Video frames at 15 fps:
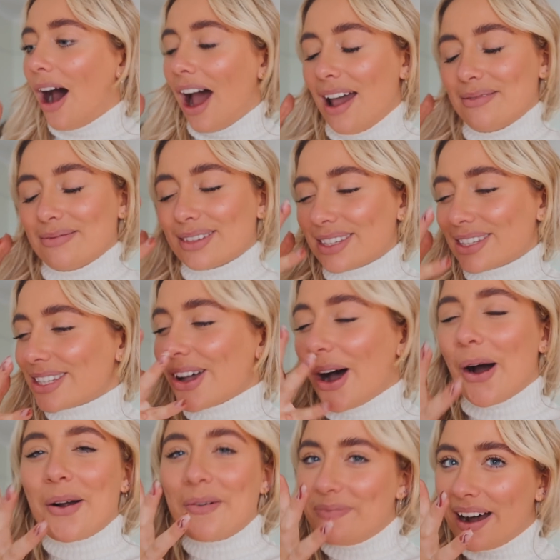I am
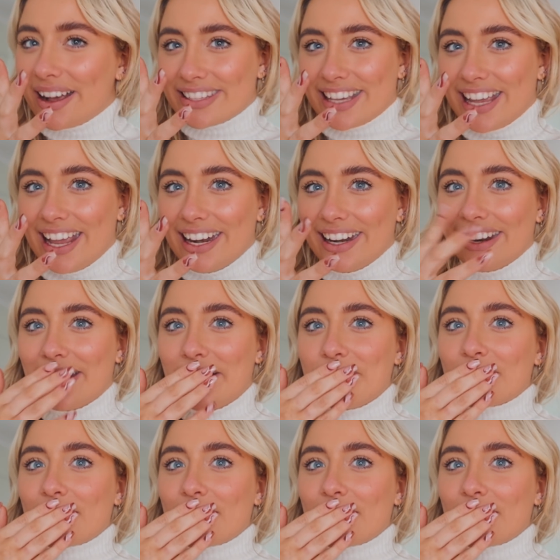so buzzing.